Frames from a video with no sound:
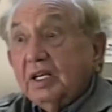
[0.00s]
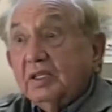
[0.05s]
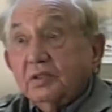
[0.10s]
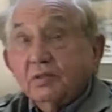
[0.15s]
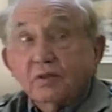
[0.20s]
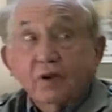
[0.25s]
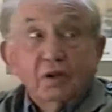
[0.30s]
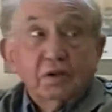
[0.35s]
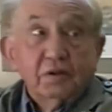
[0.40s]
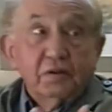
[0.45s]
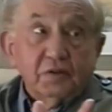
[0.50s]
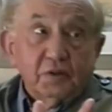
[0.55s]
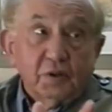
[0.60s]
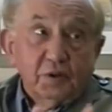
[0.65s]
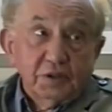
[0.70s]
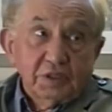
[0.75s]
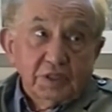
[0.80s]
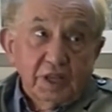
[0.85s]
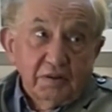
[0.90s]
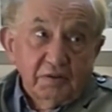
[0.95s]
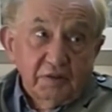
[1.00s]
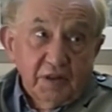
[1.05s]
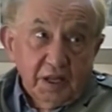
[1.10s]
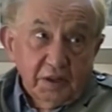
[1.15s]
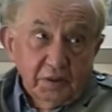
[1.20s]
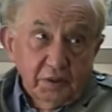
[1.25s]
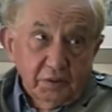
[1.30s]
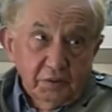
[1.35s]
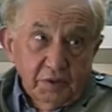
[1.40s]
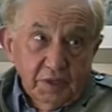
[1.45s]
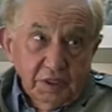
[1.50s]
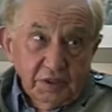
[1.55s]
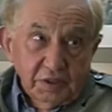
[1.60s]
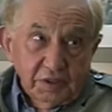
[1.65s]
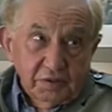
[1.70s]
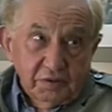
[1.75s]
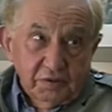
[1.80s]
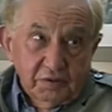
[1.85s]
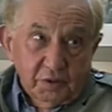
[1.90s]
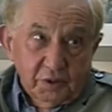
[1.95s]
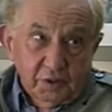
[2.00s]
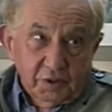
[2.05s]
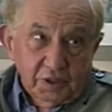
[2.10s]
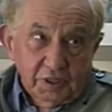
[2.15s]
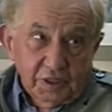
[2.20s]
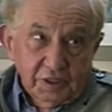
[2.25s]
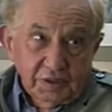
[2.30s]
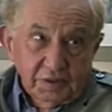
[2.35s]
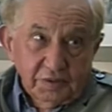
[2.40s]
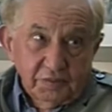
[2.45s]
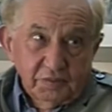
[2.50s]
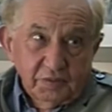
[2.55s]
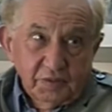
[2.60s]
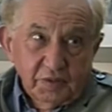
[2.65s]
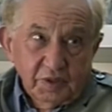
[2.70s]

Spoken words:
But later on, of course, I found the reason for it.